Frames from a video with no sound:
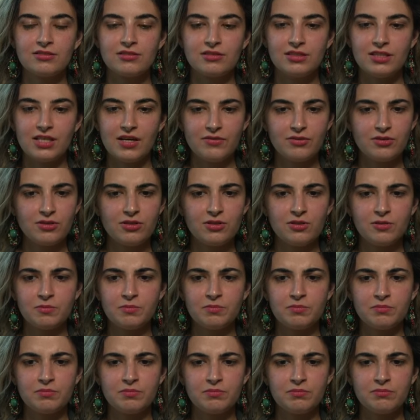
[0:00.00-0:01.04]
devil
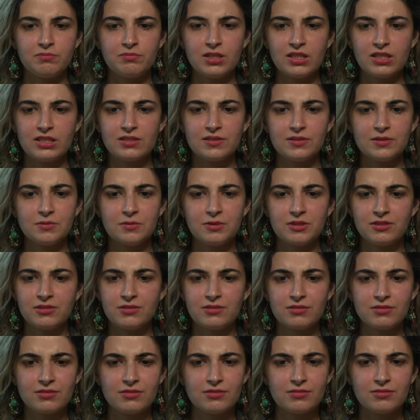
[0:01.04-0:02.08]
mixed with
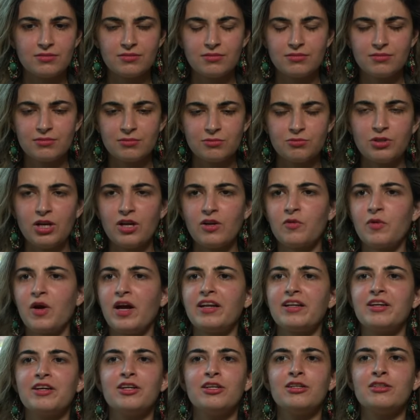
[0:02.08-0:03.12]
Red
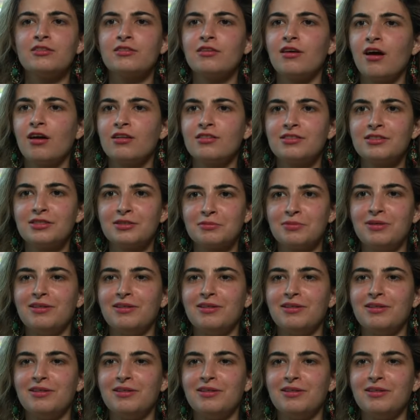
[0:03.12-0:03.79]
Riding Hood costume.